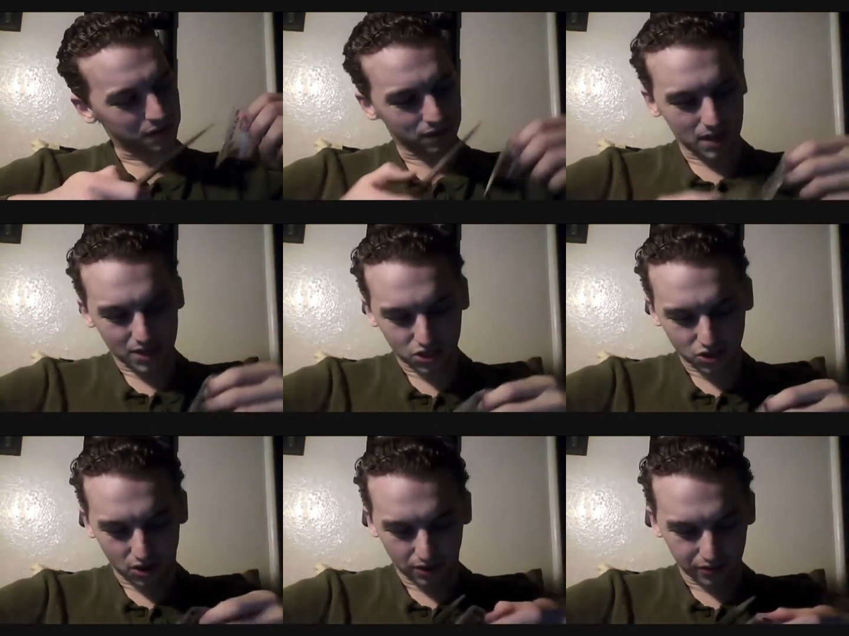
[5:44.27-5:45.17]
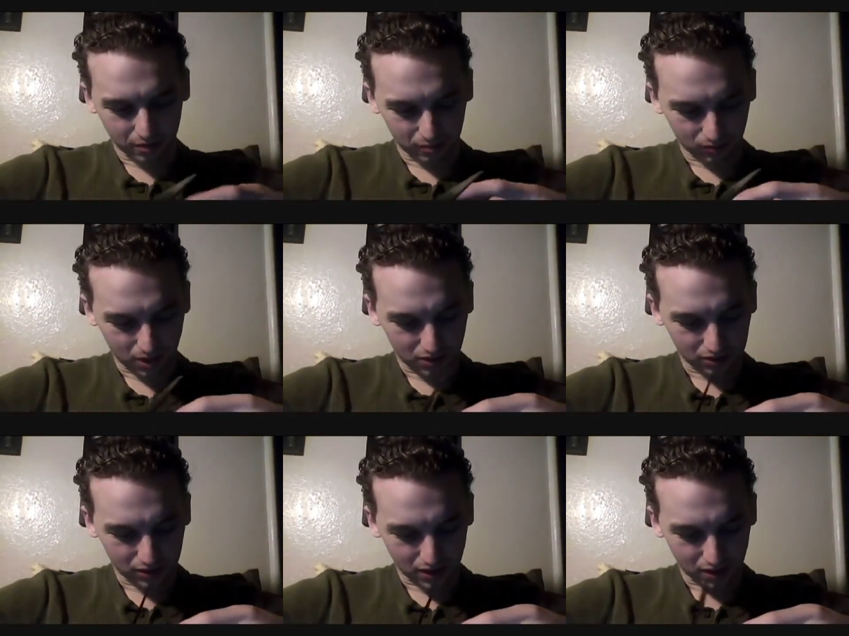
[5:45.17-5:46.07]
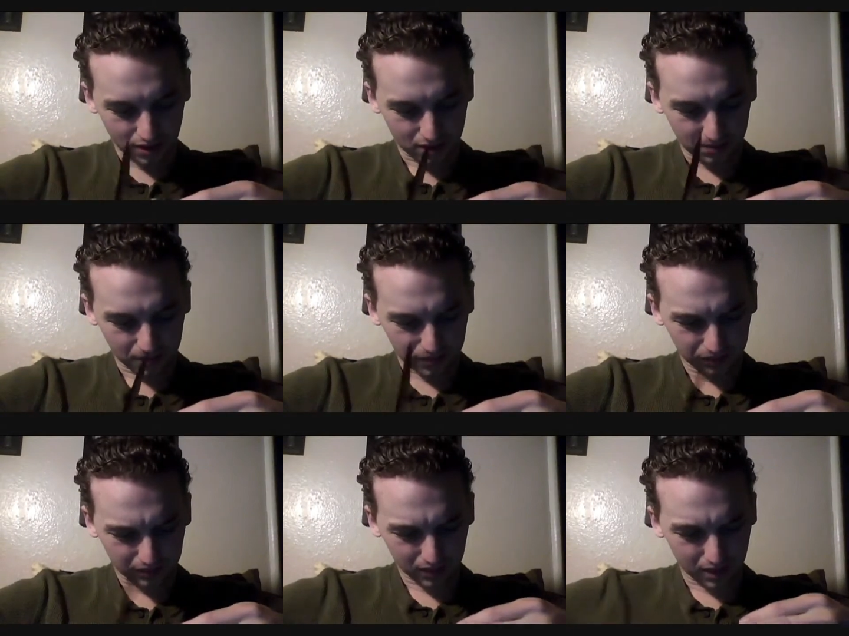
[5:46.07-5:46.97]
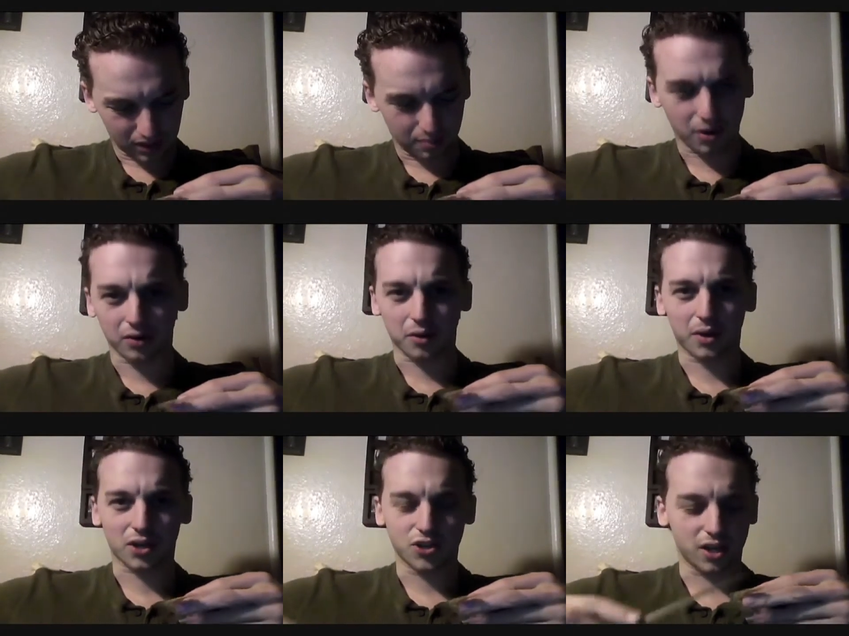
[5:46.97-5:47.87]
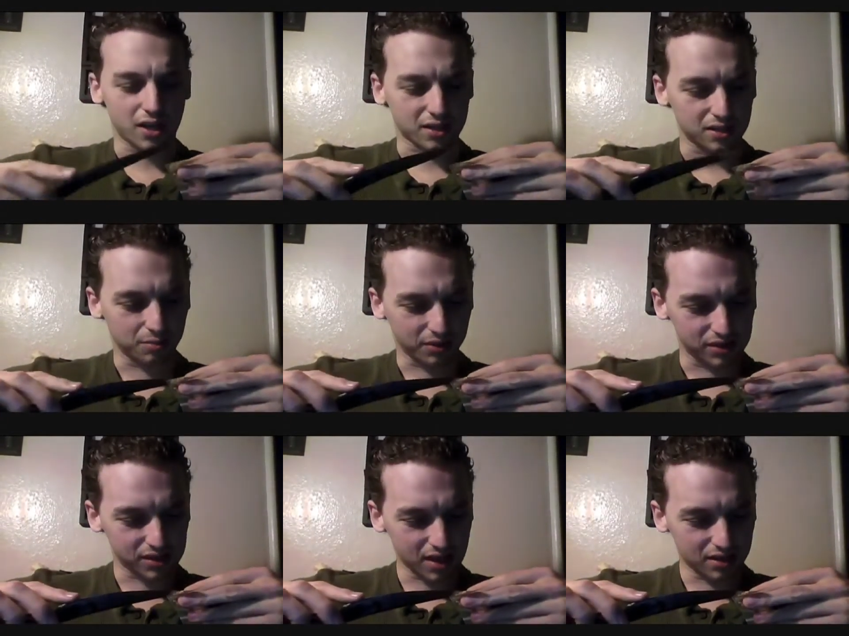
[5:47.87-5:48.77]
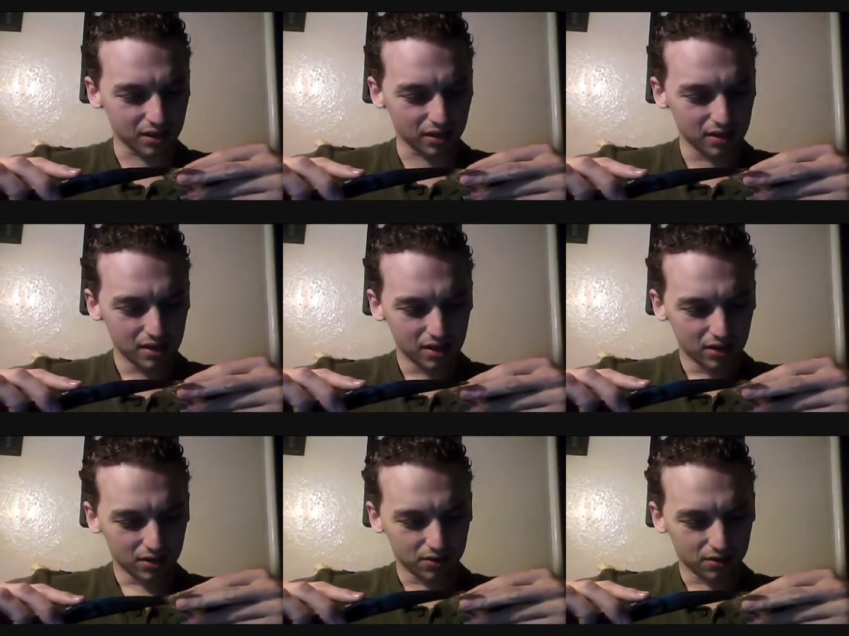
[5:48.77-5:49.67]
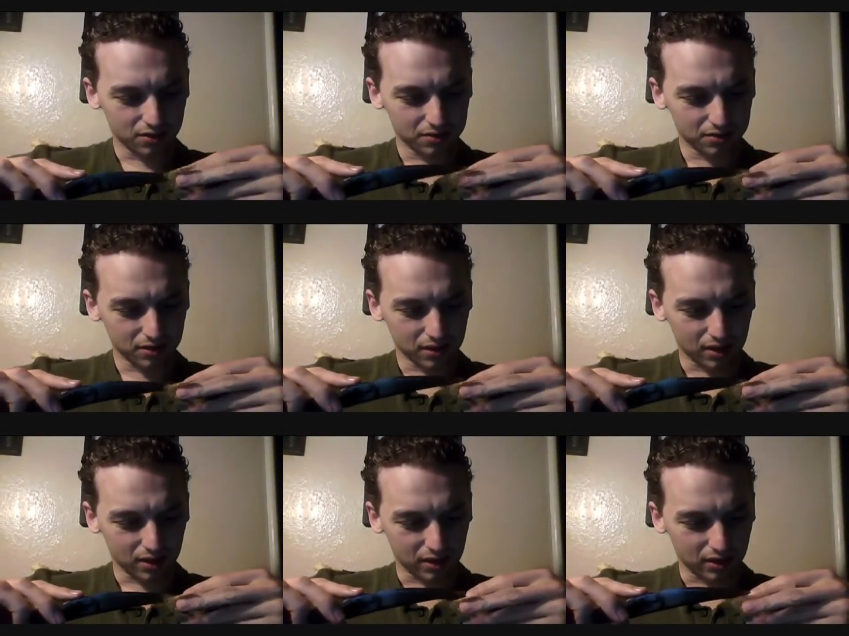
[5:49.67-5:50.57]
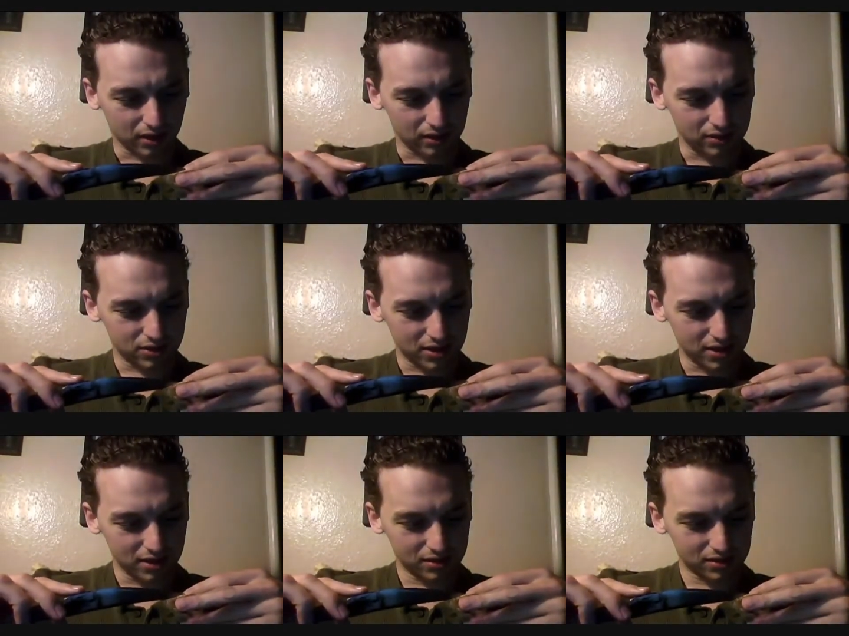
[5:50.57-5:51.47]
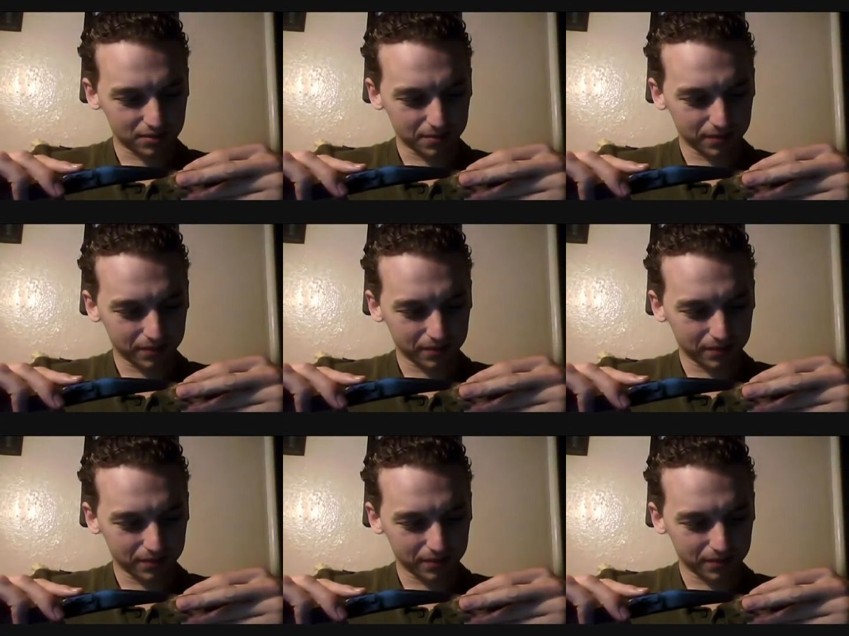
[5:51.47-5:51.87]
flesh on them, right on their, like the part that would actually connect to the placenta. Jeez.